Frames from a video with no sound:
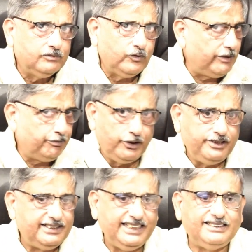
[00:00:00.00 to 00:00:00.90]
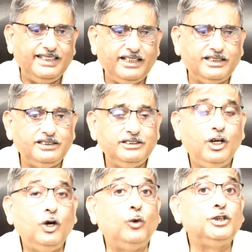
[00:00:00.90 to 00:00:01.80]
1.6 acres
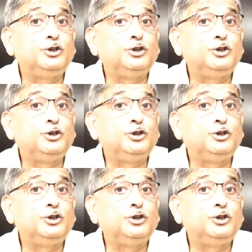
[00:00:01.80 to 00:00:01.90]
was